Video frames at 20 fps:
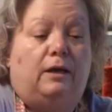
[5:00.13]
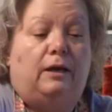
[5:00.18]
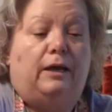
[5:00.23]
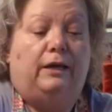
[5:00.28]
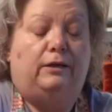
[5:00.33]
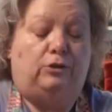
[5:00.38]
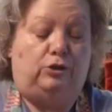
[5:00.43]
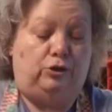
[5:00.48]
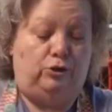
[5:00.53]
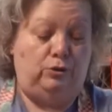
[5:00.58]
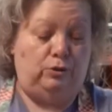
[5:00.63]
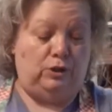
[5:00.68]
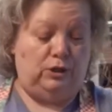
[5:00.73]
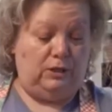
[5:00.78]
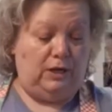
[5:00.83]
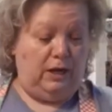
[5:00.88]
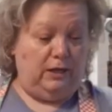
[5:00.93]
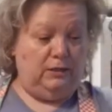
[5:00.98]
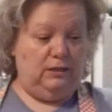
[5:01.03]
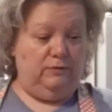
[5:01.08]
and 2
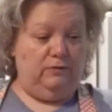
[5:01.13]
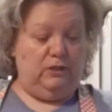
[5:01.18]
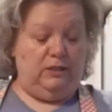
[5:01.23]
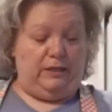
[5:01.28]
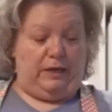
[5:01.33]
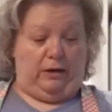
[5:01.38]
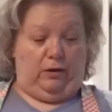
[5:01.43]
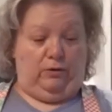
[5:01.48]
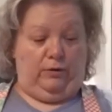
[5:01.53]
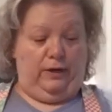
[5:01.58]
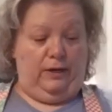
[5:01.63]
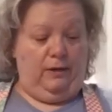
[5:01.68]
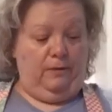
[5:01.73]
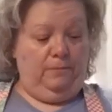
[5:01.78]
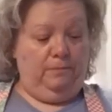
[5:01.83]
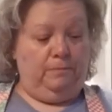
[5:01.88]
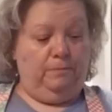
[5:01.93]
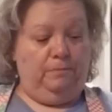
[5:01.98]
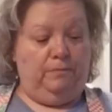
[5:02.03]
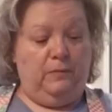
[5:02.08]
stalks of celery.
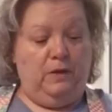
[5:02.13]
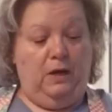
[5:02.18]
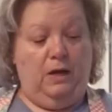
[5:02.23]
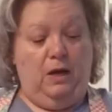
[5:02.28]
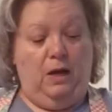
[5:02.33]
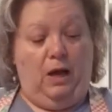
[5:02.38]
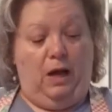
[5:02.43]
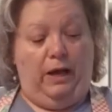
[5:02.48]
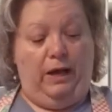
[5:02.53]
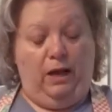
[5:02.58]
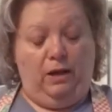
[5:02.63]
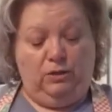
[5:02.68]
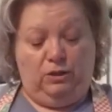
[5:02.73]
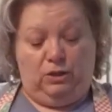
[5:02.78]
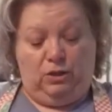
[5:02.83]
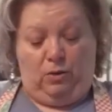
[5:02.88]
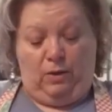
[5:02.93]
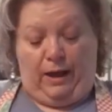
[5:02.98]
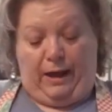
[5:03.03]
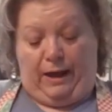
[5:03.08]
I
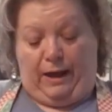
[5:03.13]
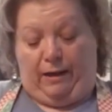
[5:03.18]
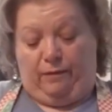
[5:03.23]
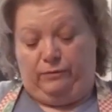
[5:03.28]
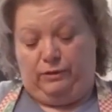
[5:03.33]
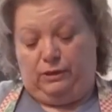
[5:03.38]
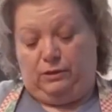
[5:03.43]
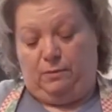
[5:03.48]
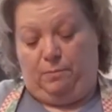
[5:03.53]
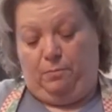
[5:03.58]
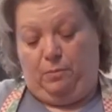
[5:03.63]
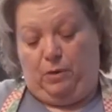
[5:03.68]
also have some